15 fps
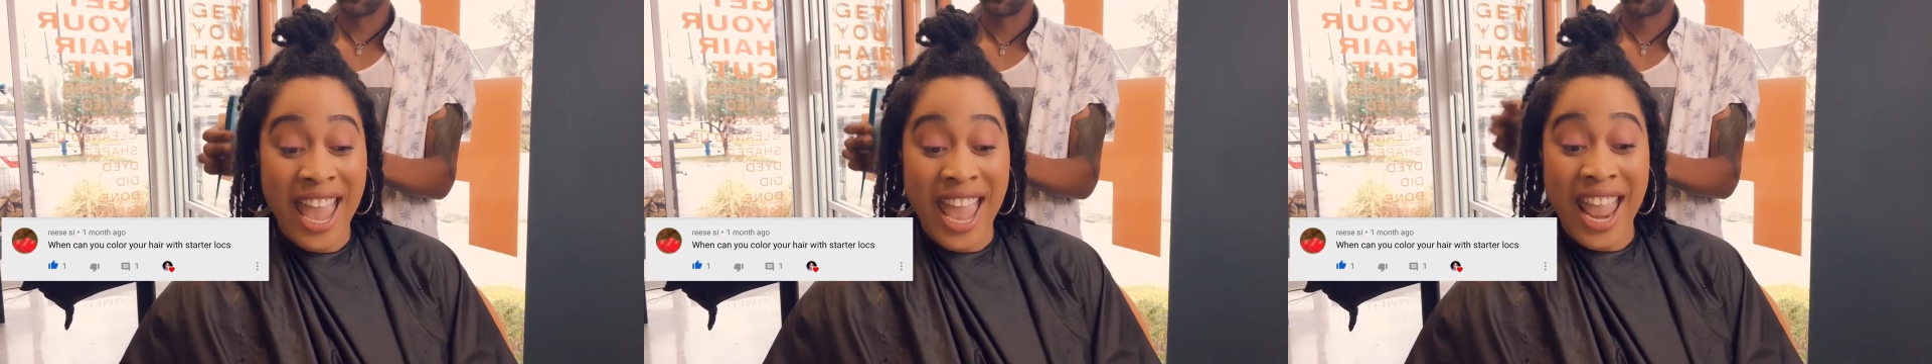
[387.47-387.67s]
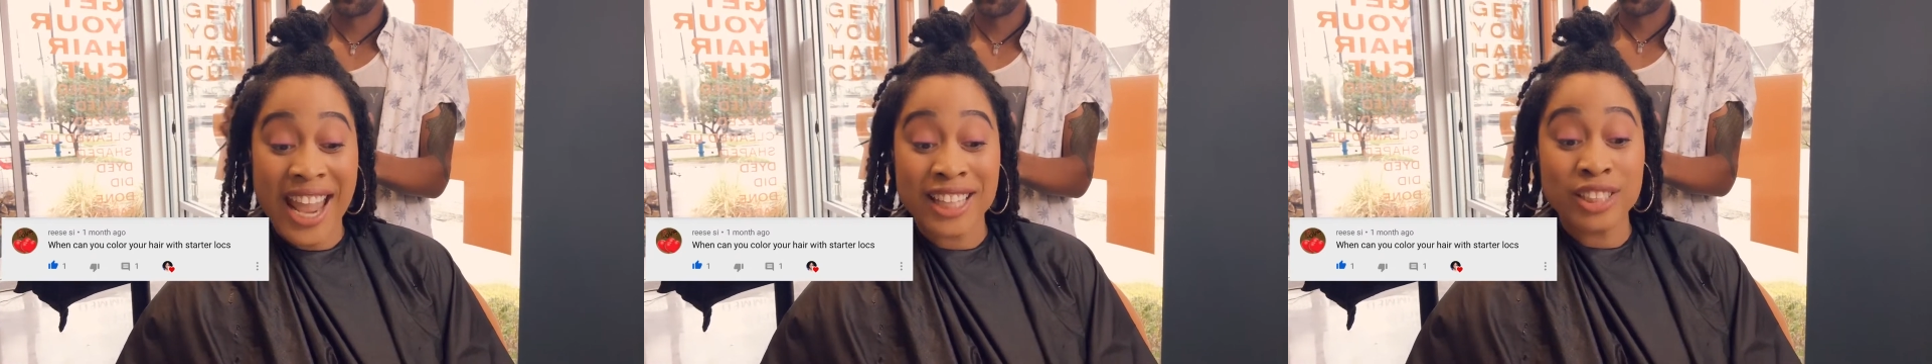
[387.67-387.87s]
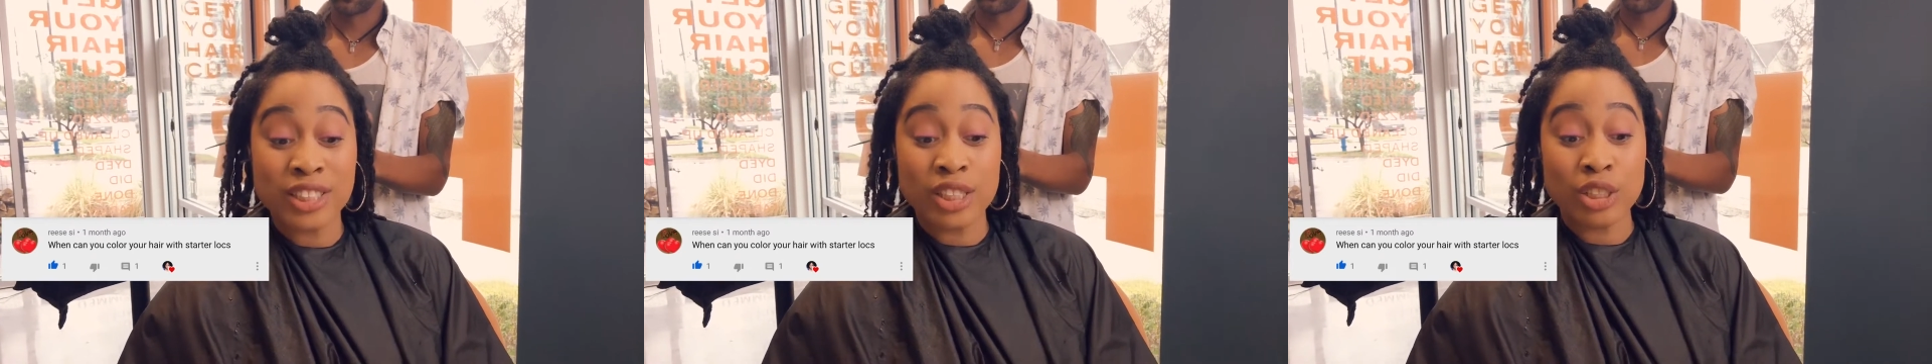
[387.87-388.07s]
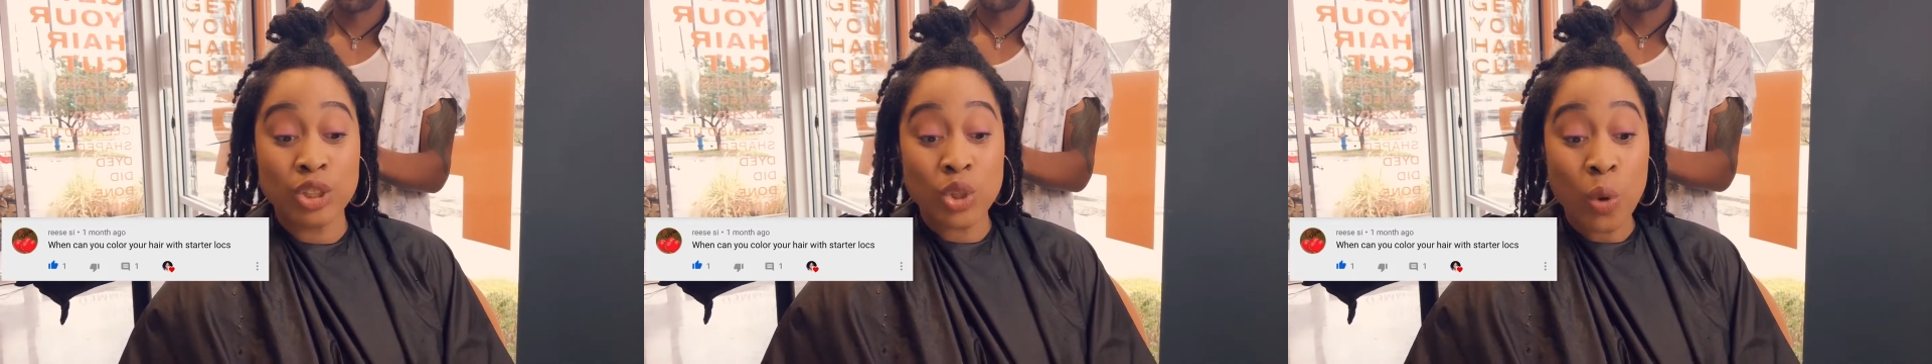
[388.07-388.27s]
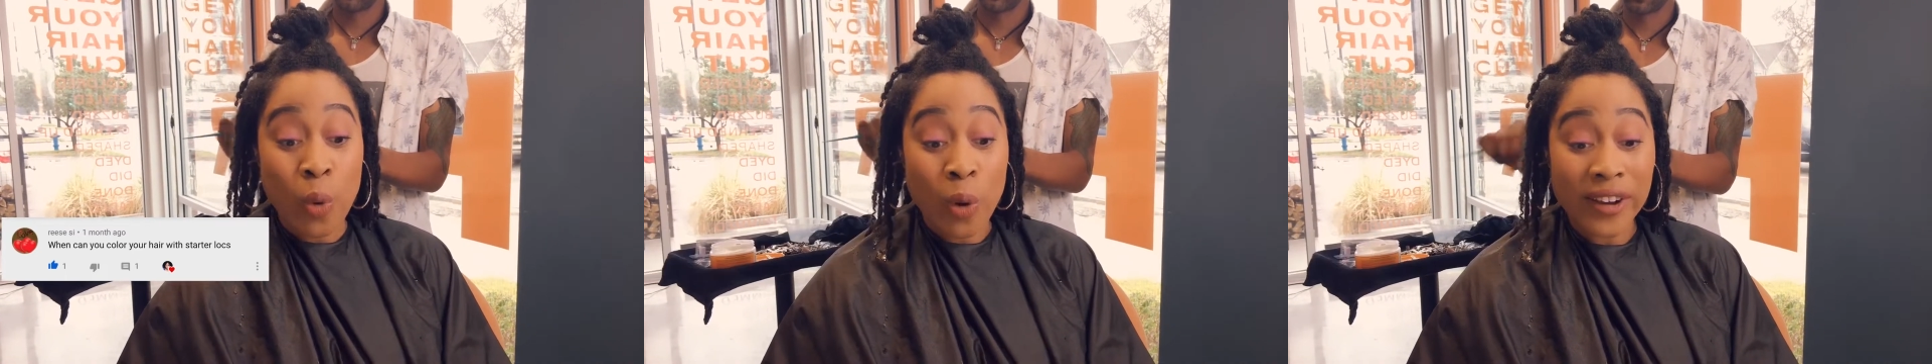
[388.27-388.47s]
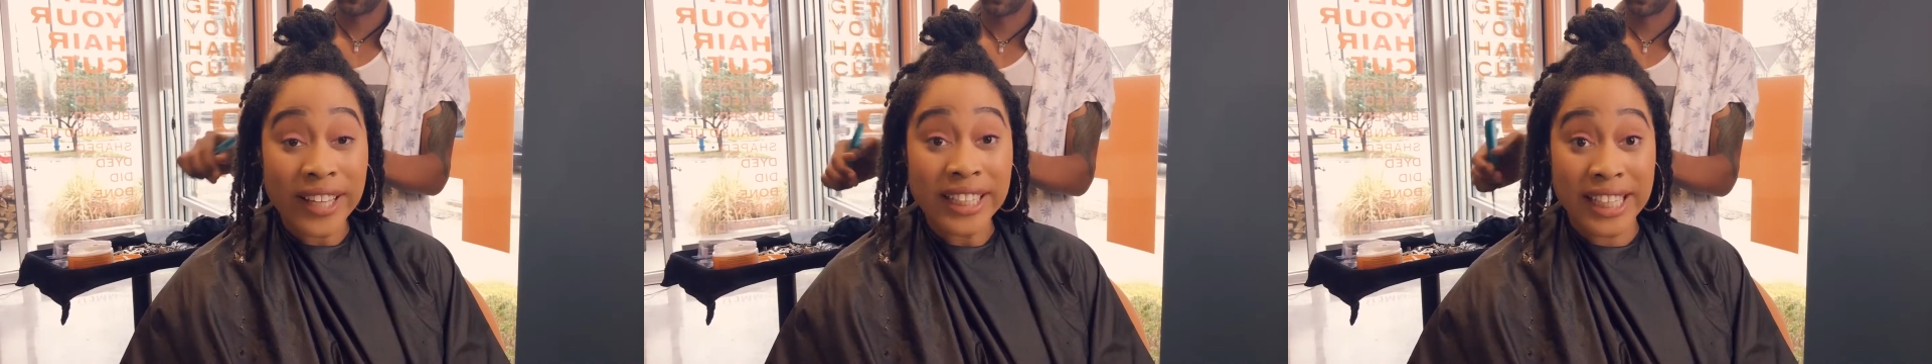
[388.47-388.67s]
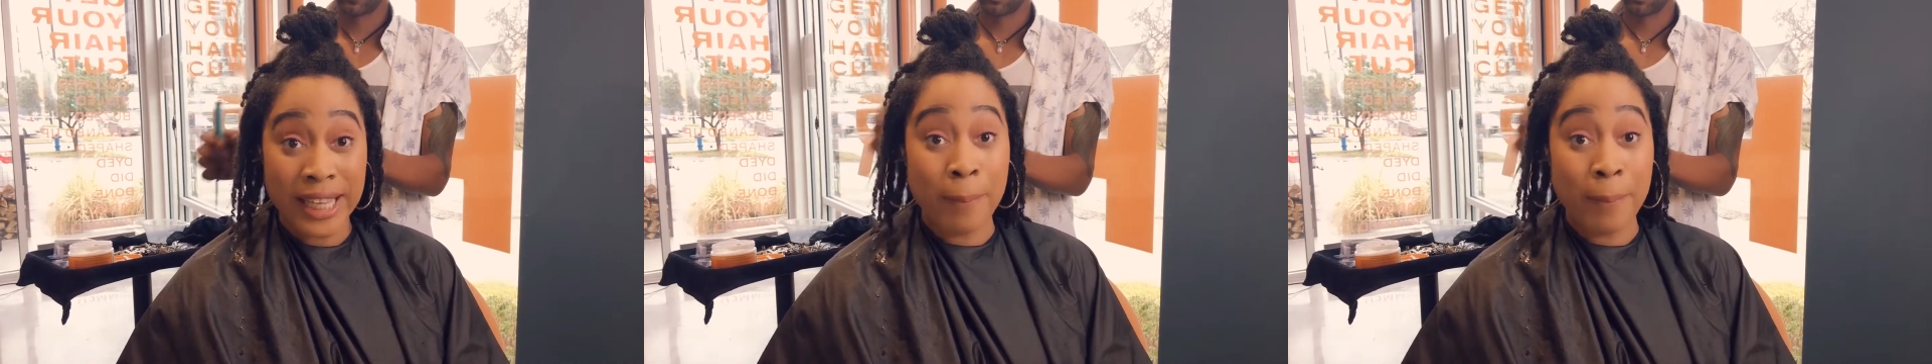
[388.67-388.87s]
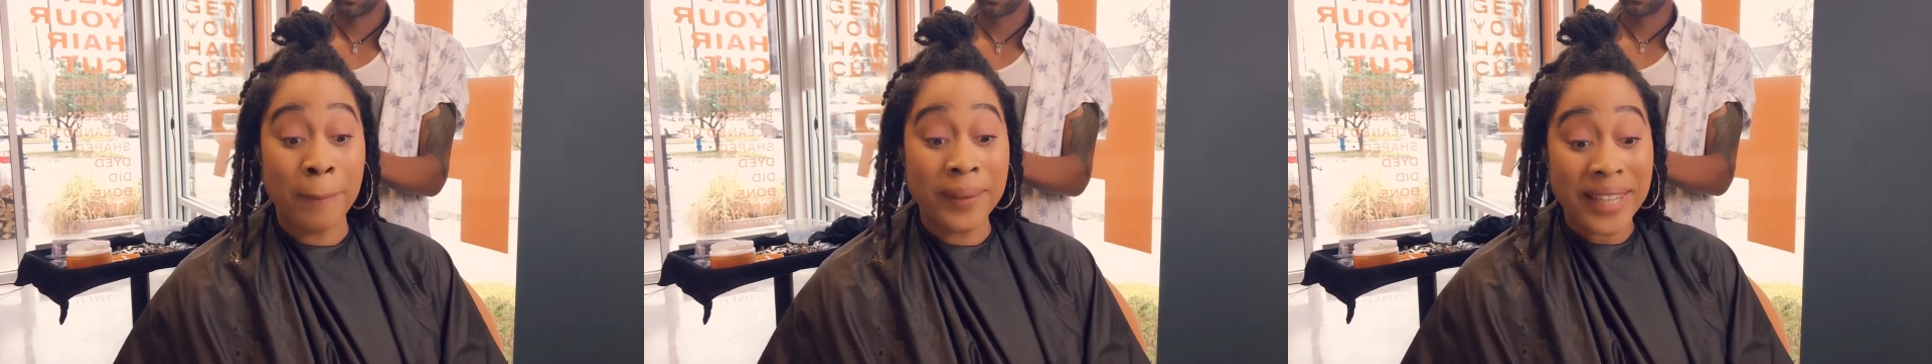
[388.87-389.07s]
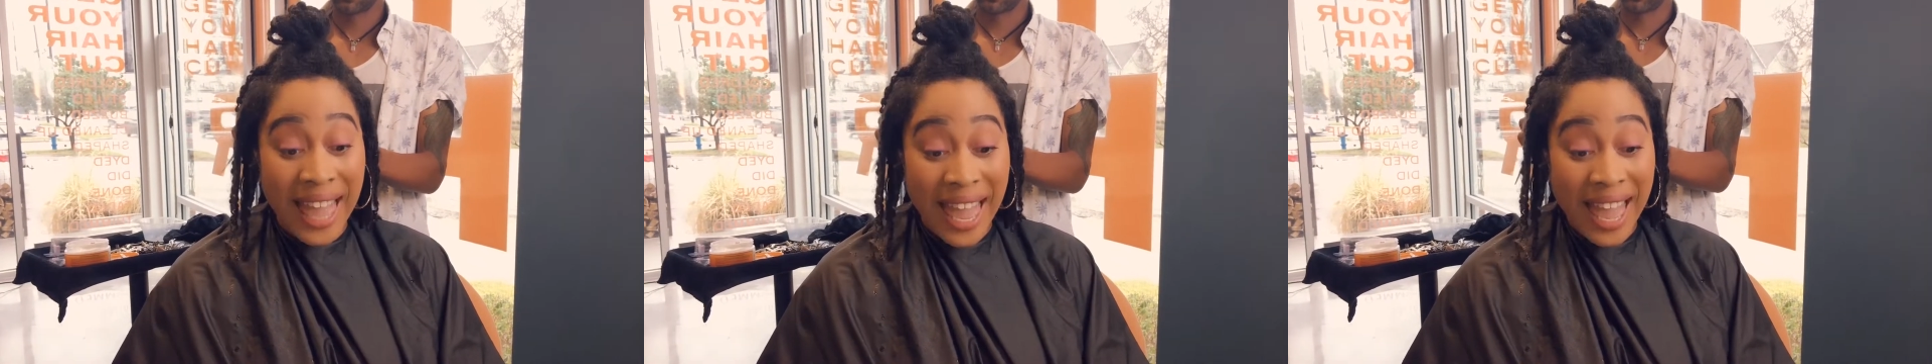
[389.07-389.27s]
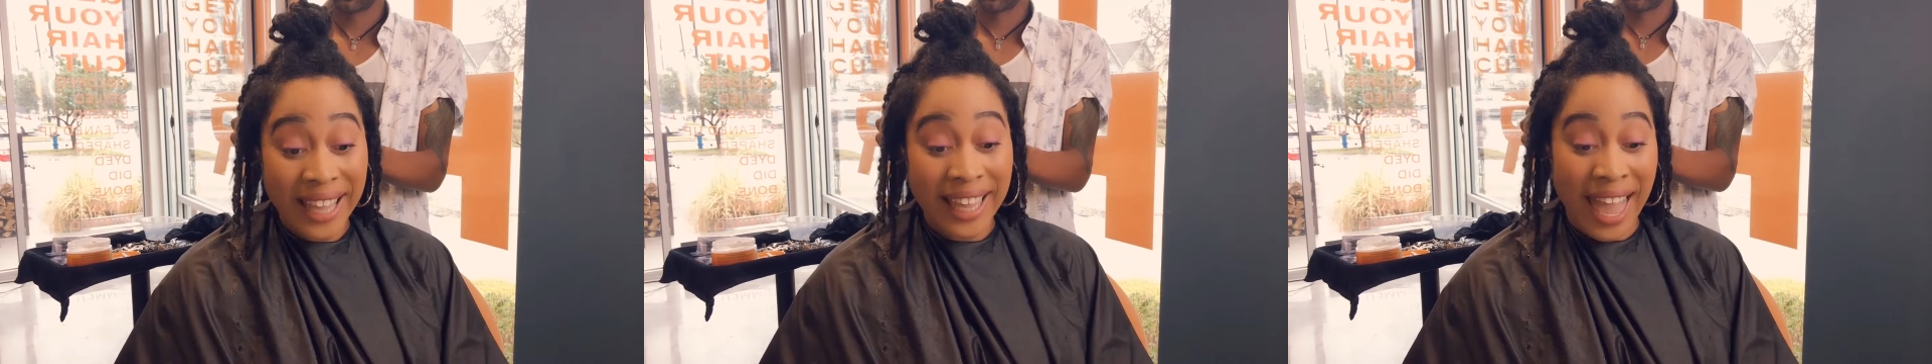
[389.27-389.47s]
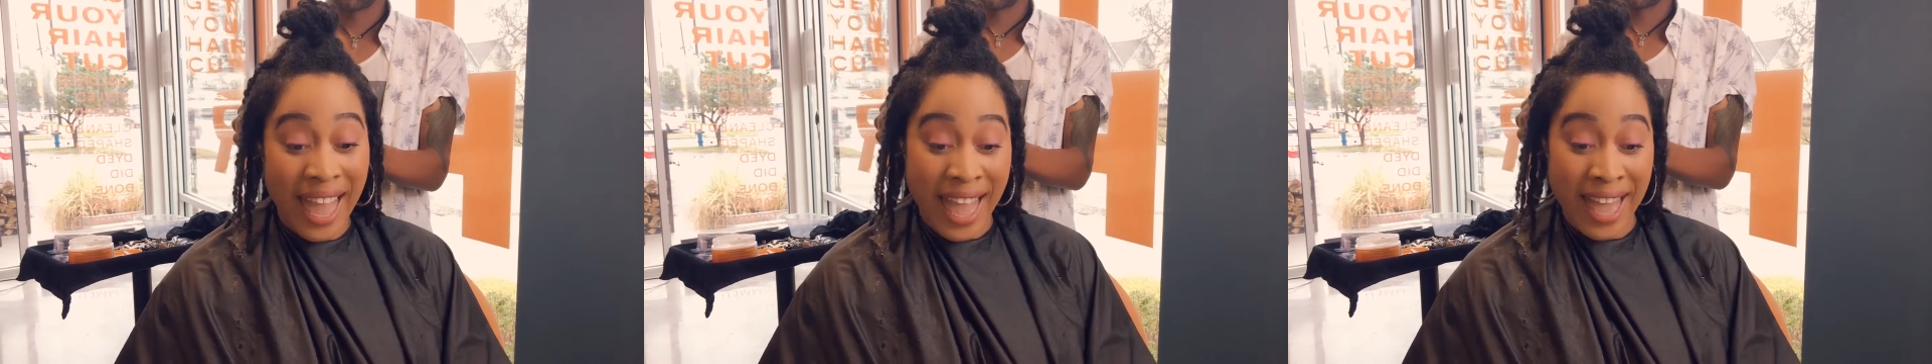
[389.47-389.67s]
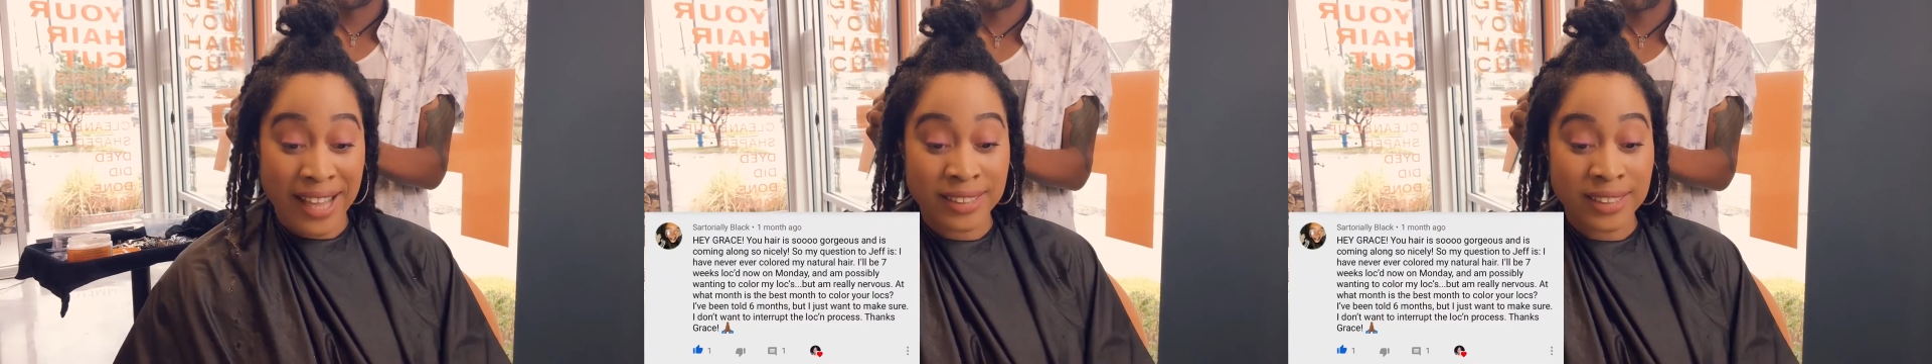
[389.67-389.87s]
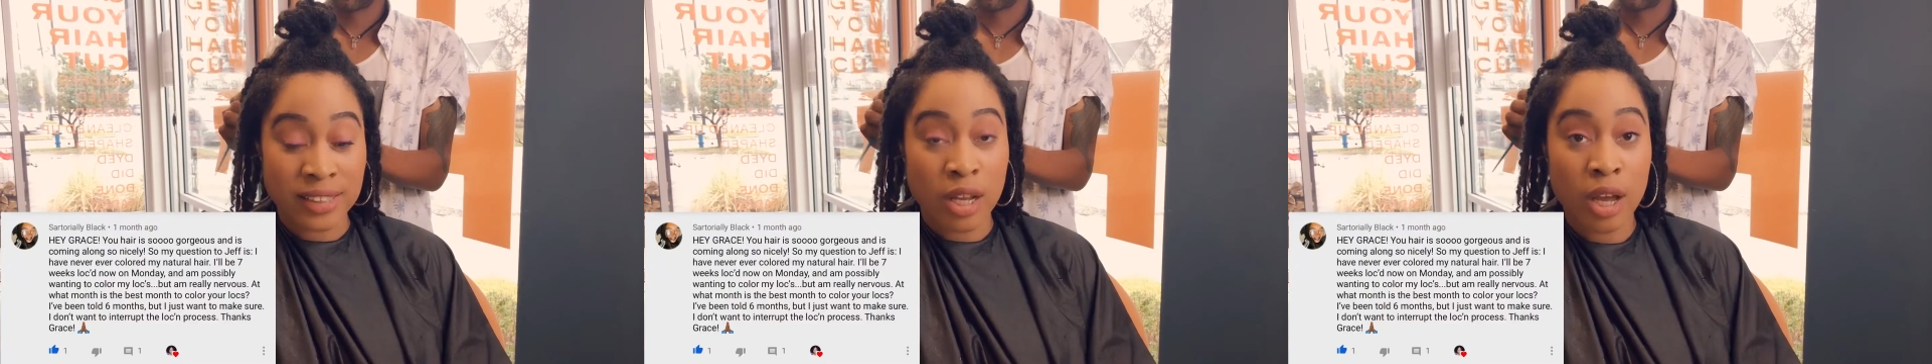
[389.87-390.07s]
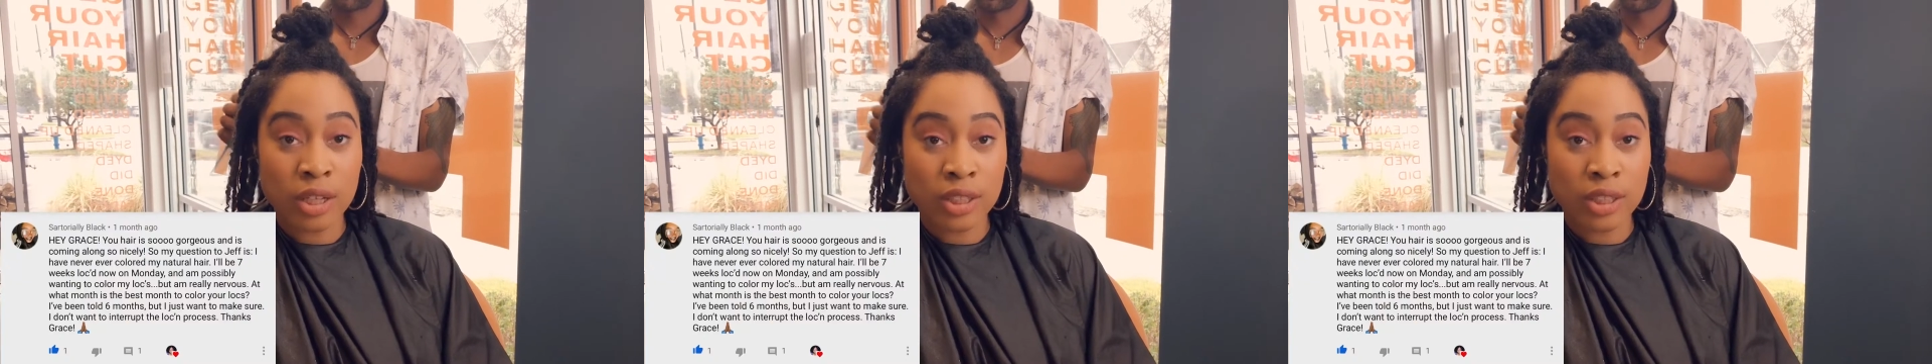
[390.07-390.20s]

And Satorially Black asks,